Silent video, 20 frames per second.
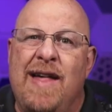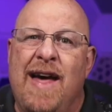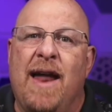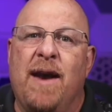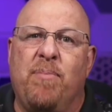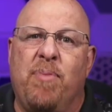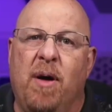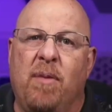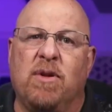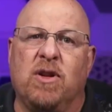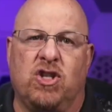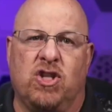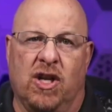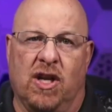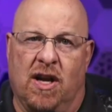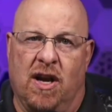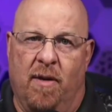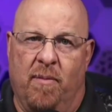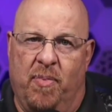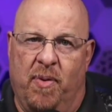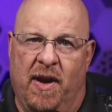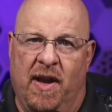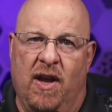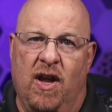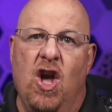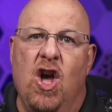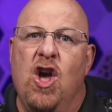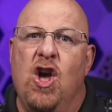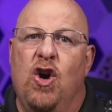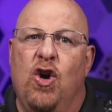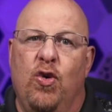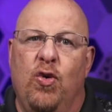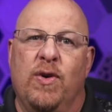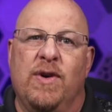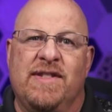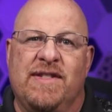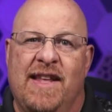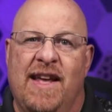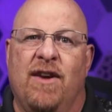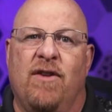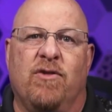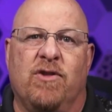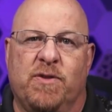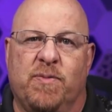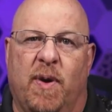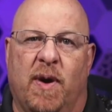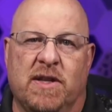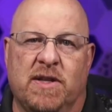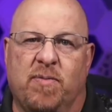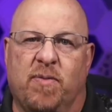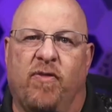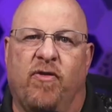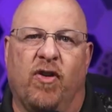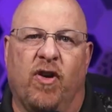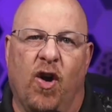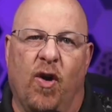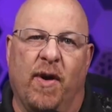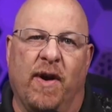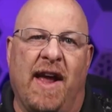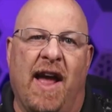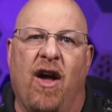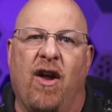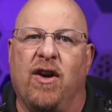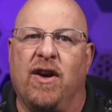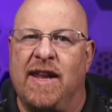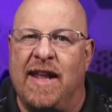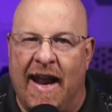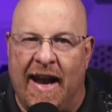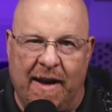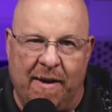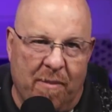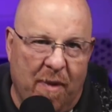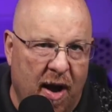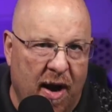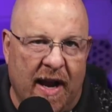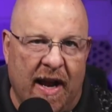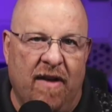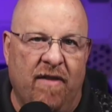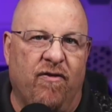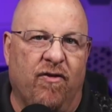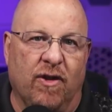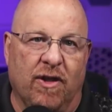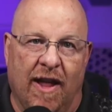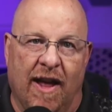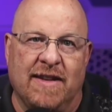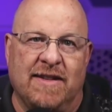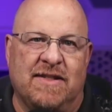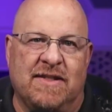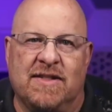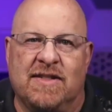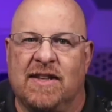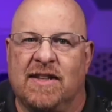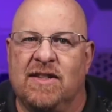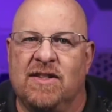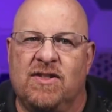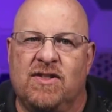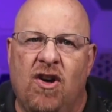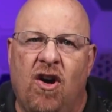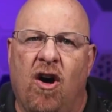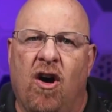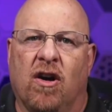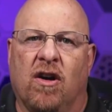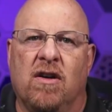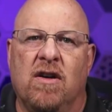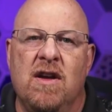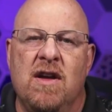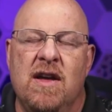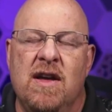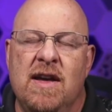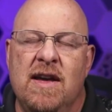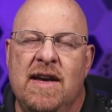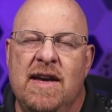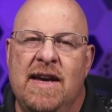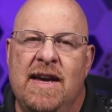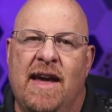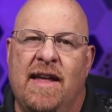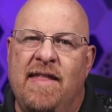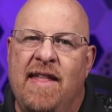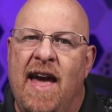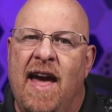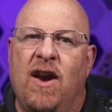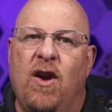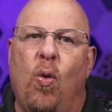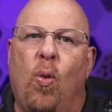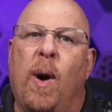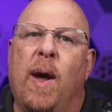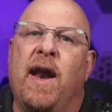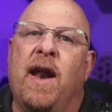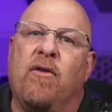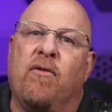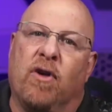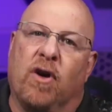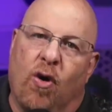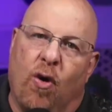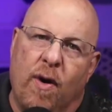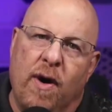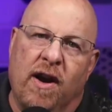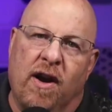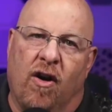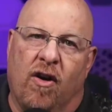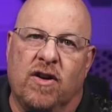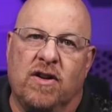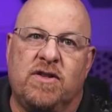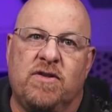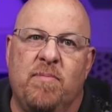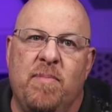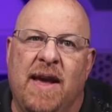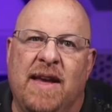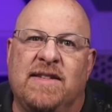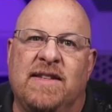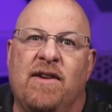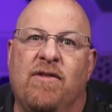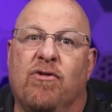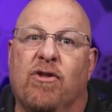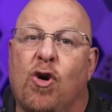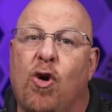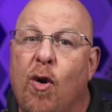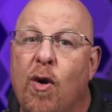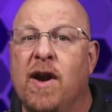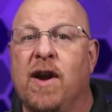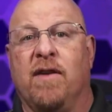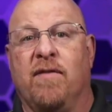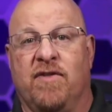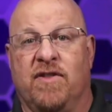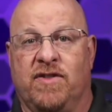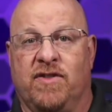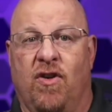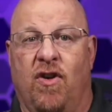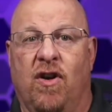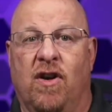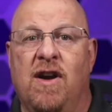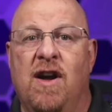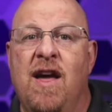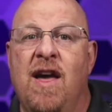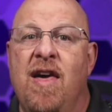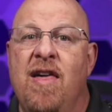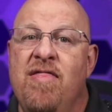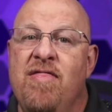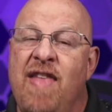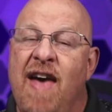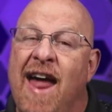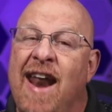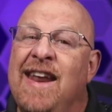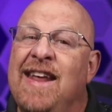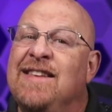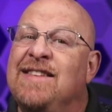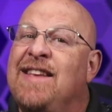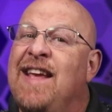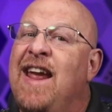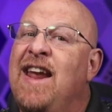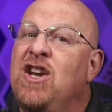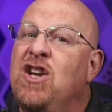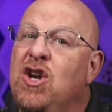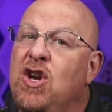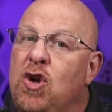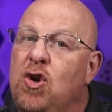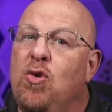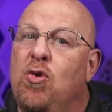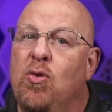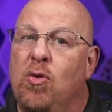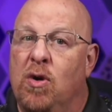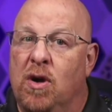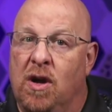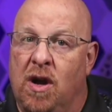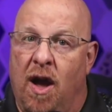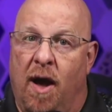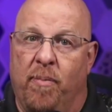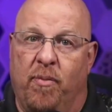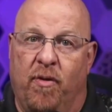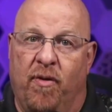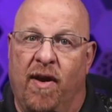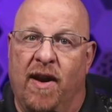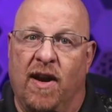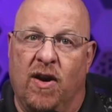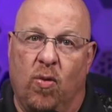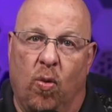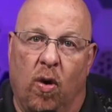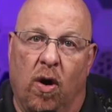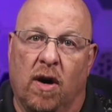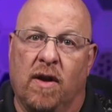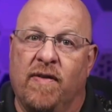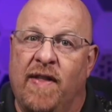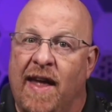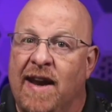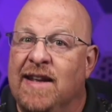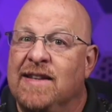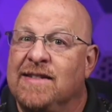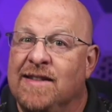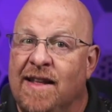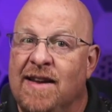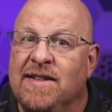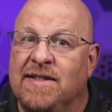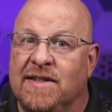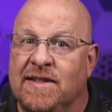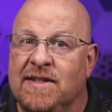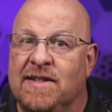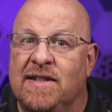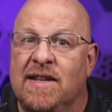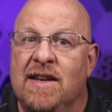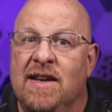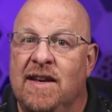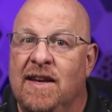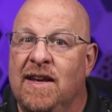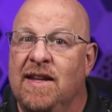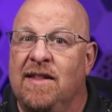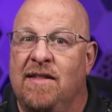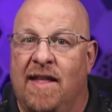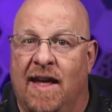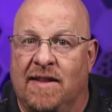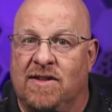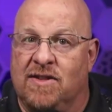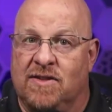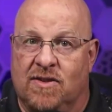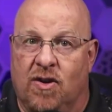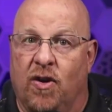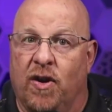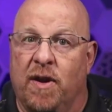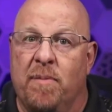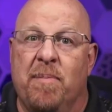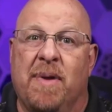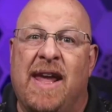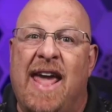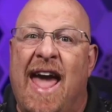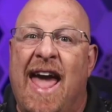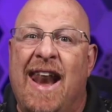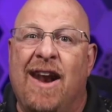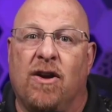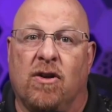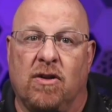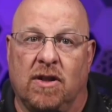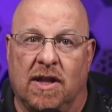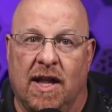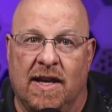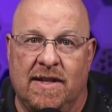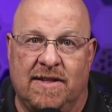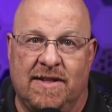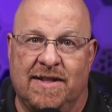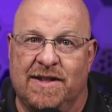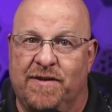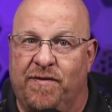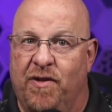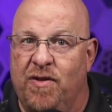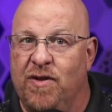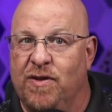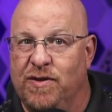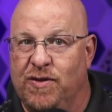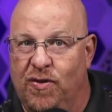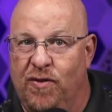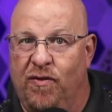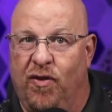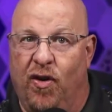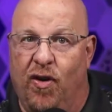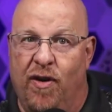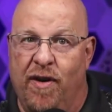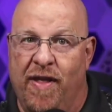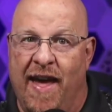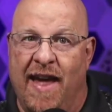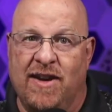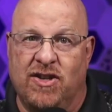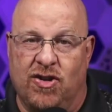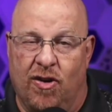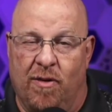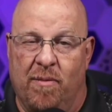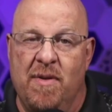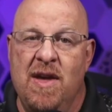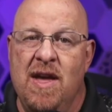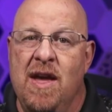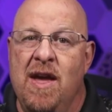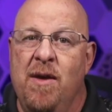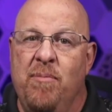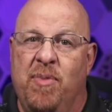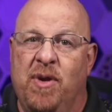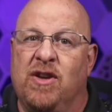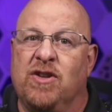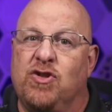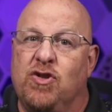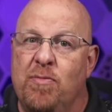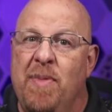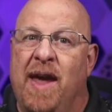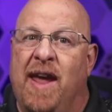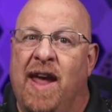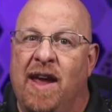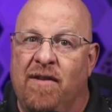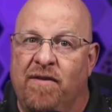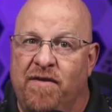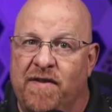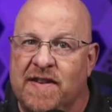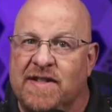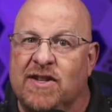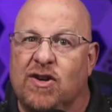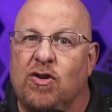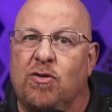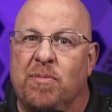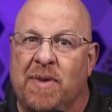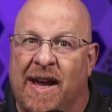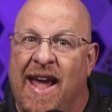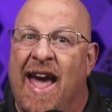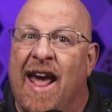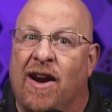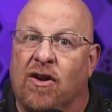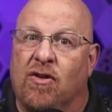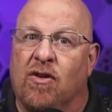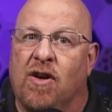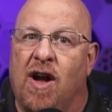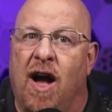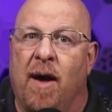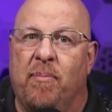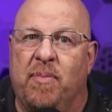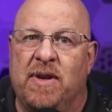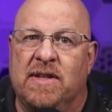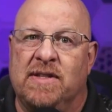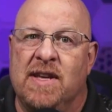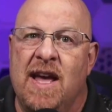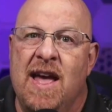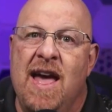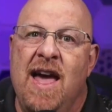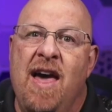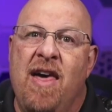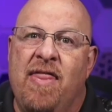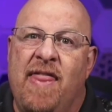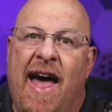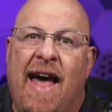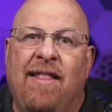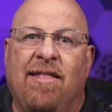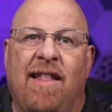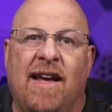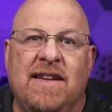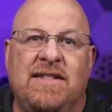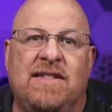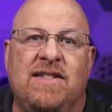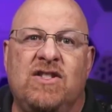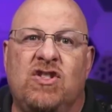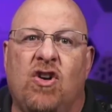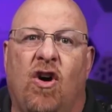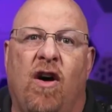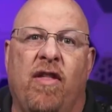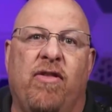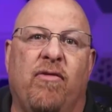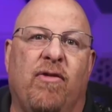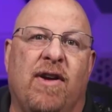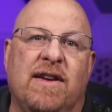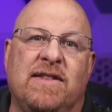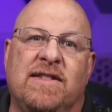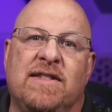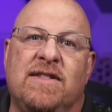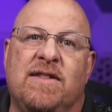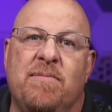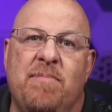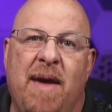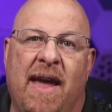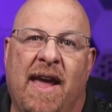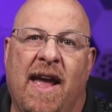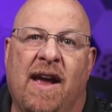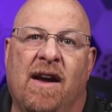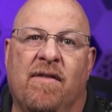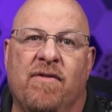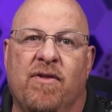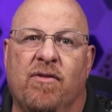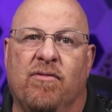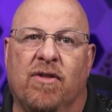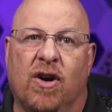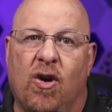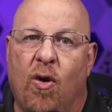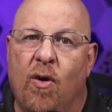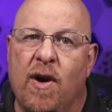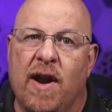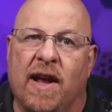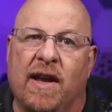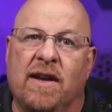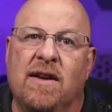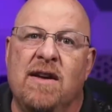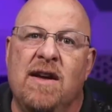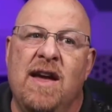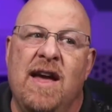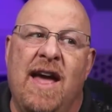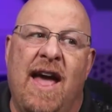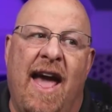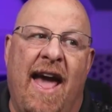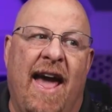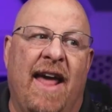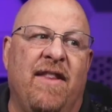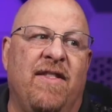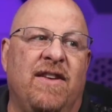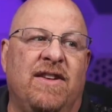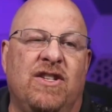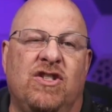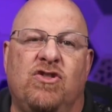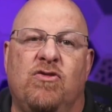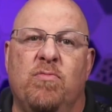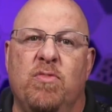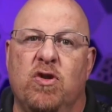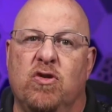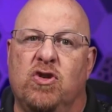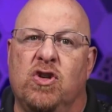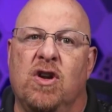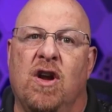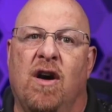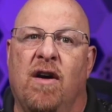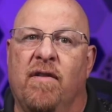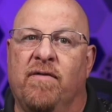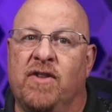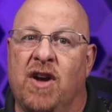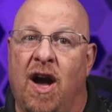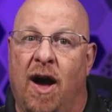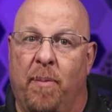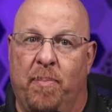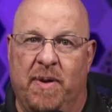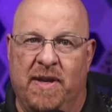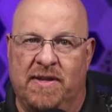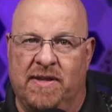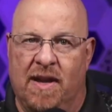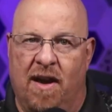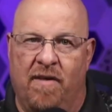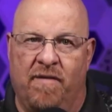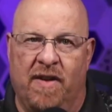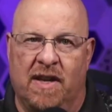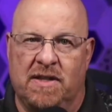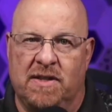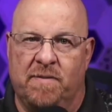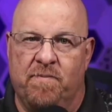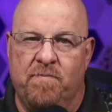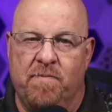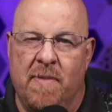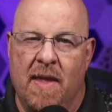that publishing company, who is then responsible for going out and getting money for licensing the song. And then when a recording artist makes a recording of the song, that is a new copyrighted work that is licensed. That's called a mechanical license, for those who've heard that term, because you're making physical mechanical copies. That license authorizes the making of the recording and the distribution of copies of it.